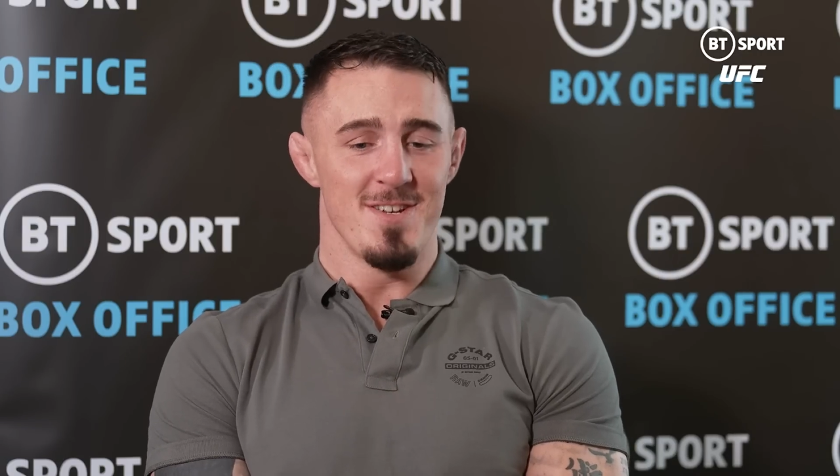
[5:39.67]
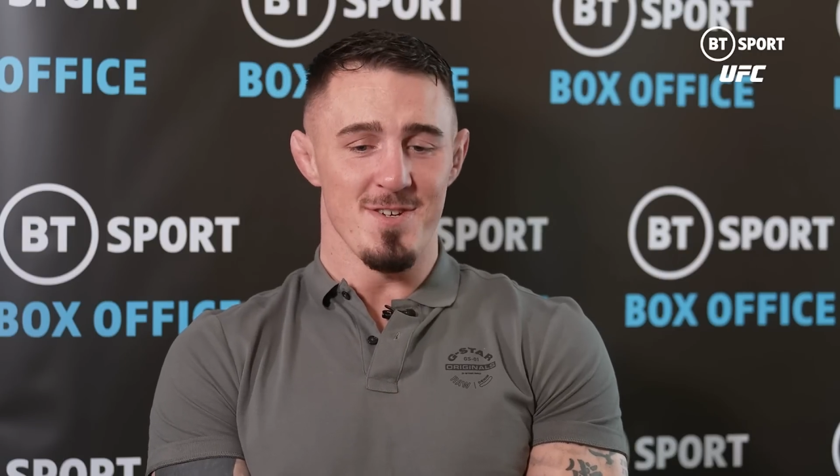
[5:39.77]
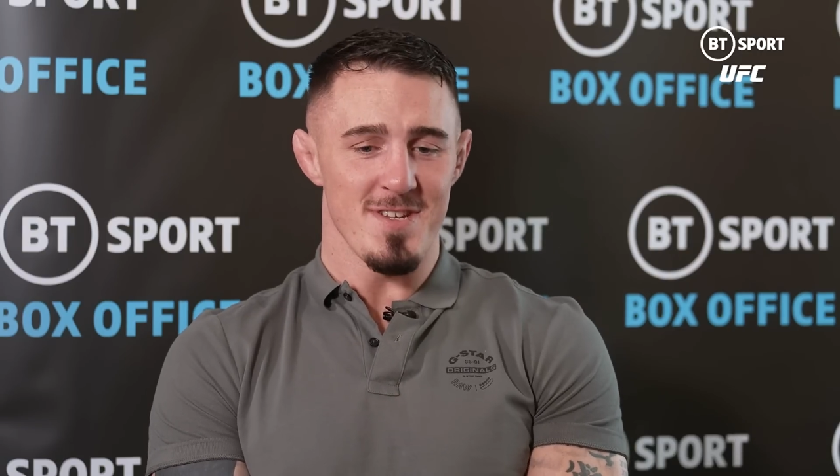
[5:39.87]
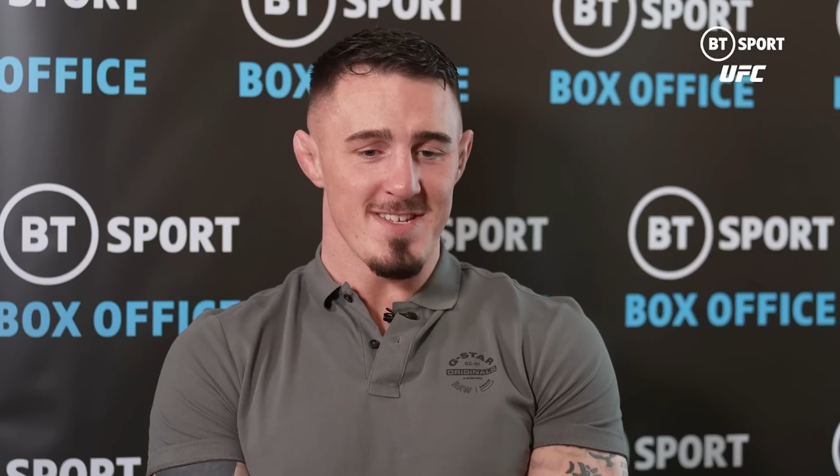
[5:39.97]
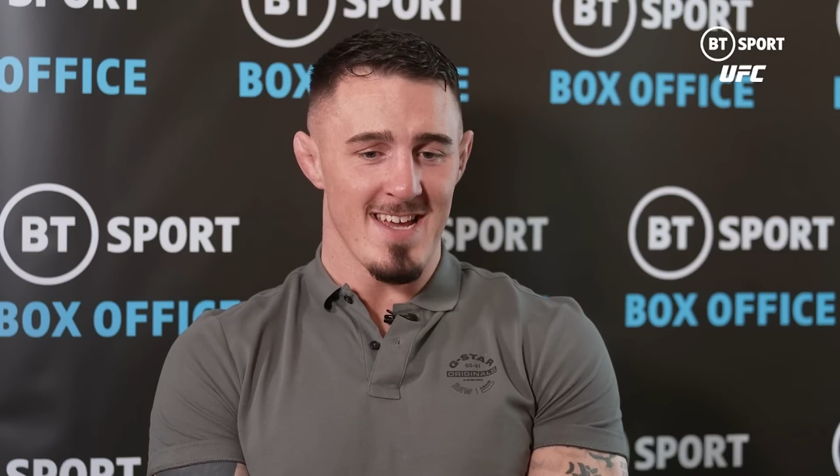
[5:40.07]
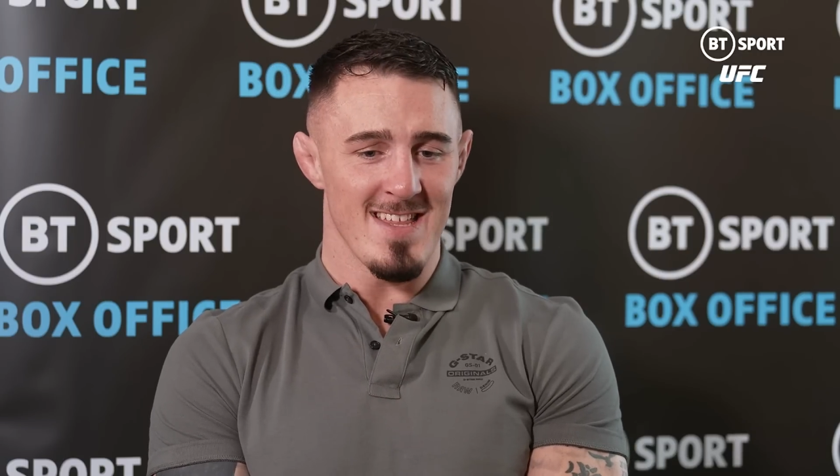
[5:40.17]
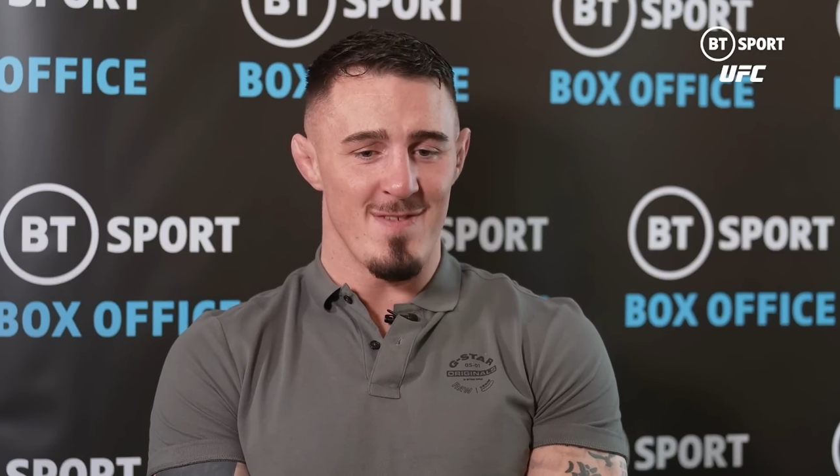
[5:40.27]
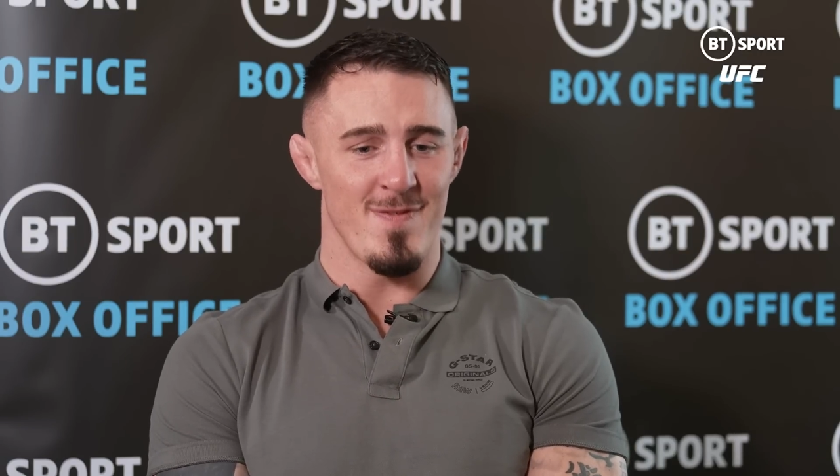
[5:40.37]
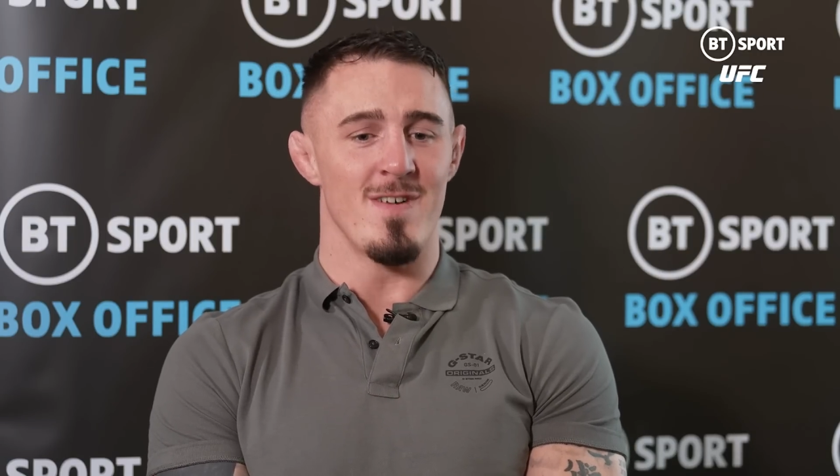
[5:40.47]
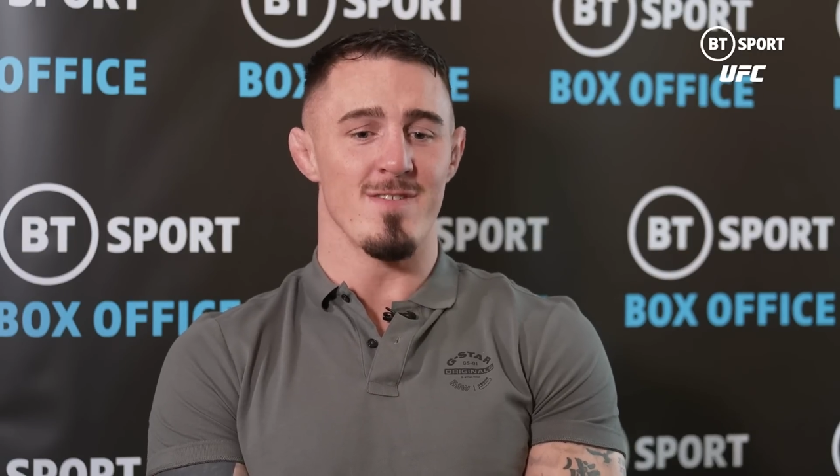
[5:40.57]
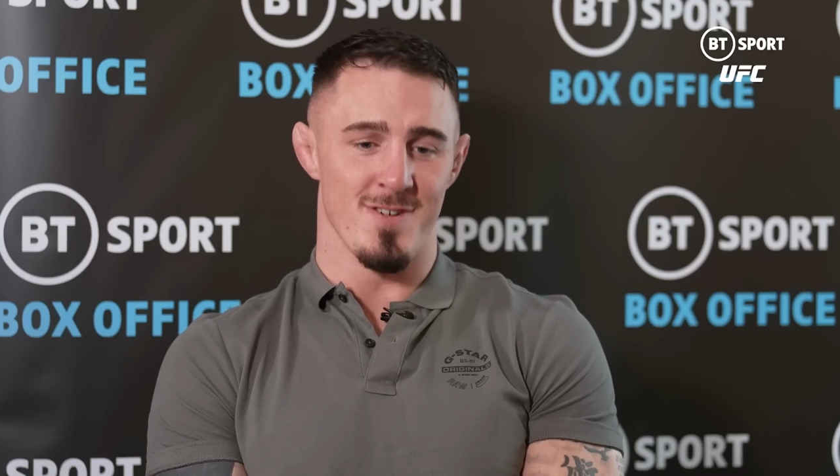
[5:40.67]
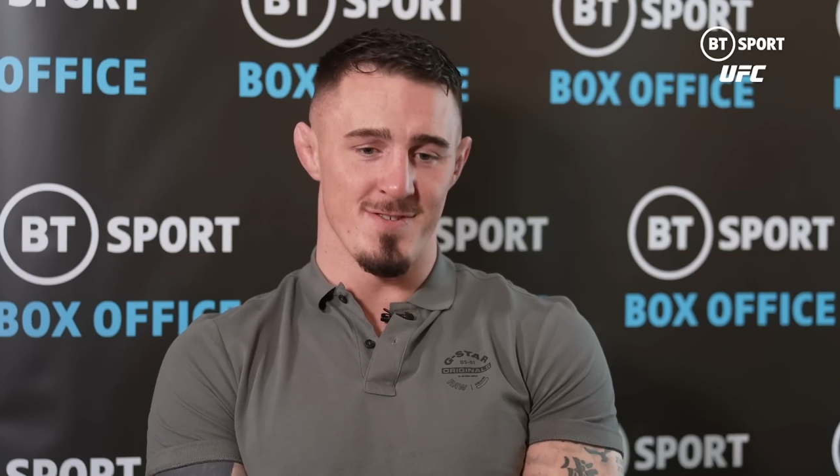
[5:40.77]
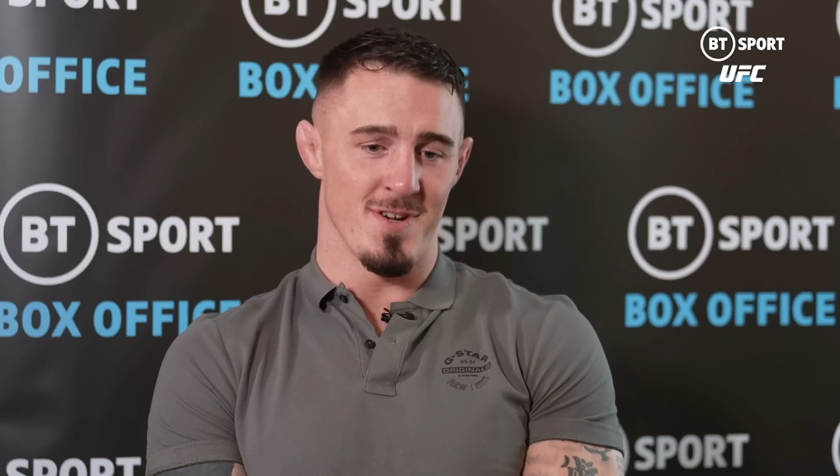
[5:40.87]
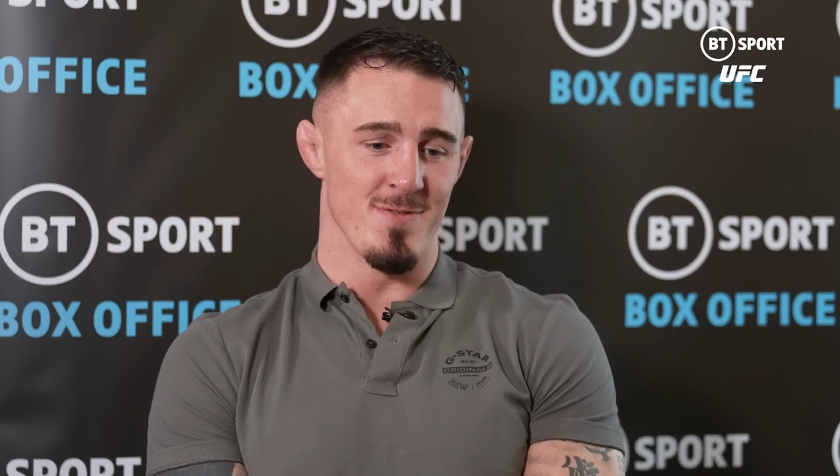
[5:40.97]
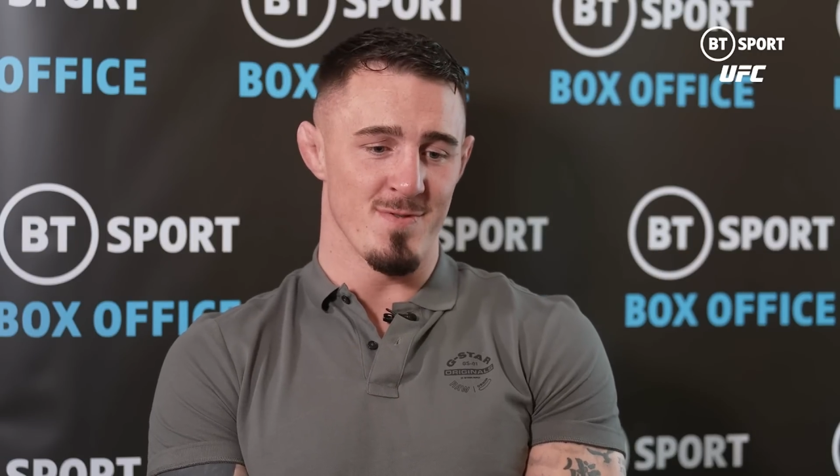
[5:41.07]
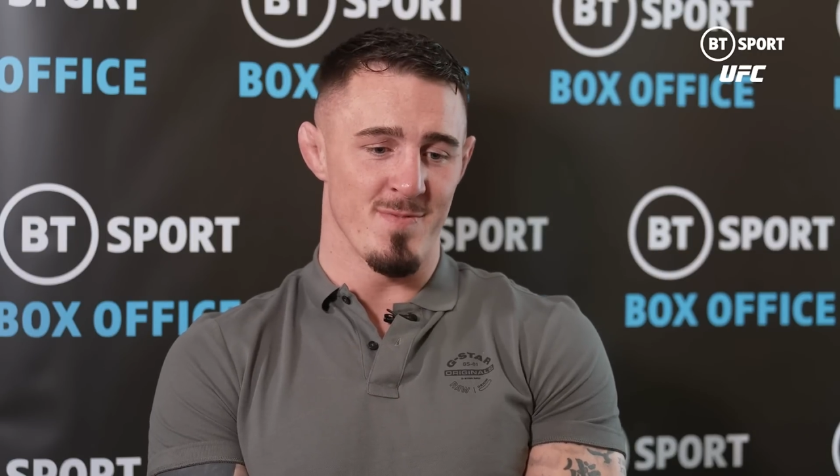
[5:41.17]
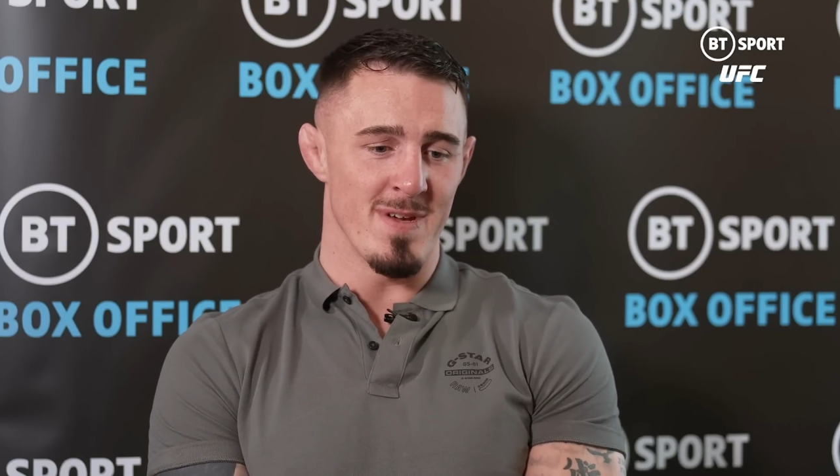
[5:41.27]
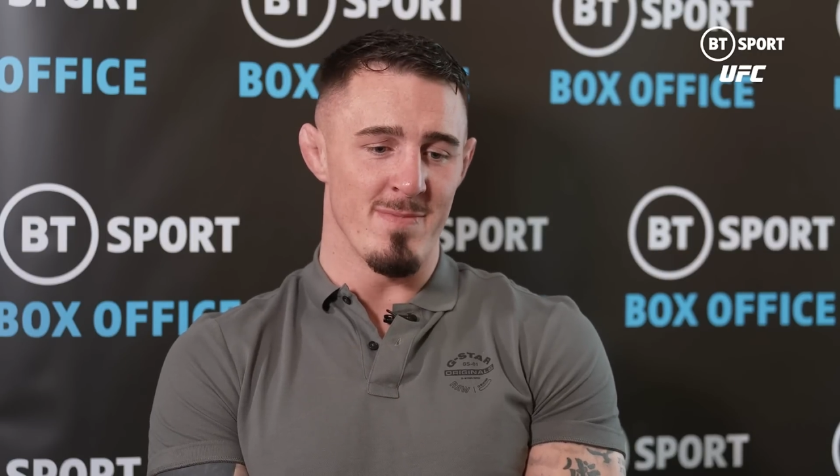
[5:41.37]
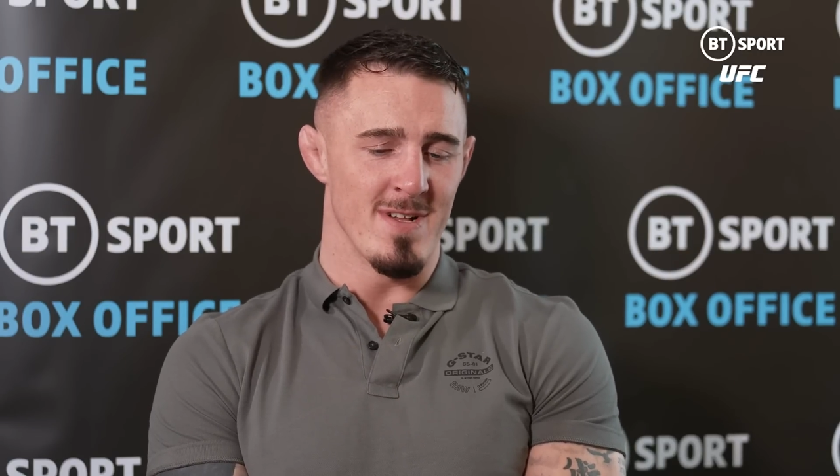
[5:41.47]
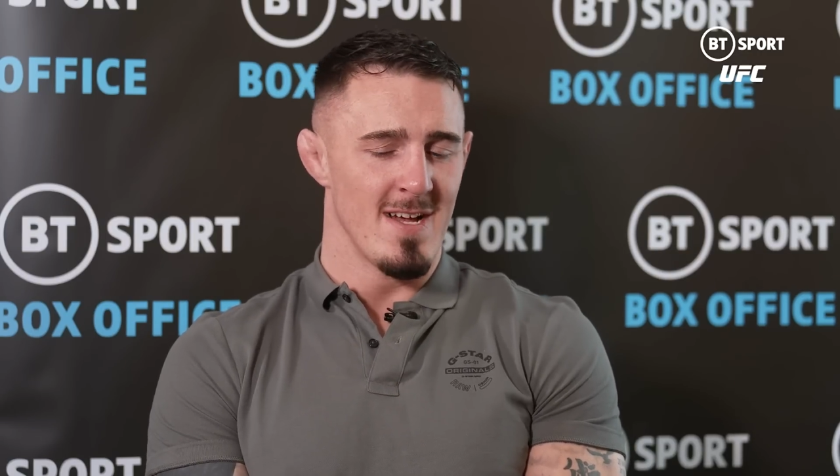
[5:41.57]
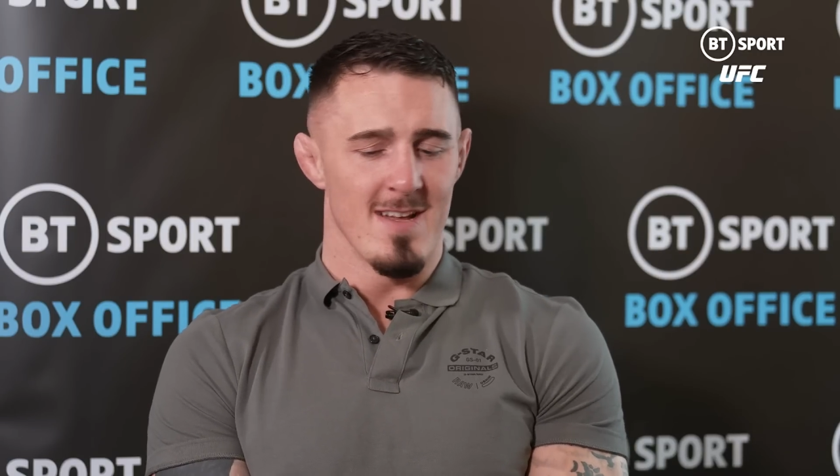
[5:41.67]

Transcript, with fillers: Just to say that I thought Jon Jones would be um,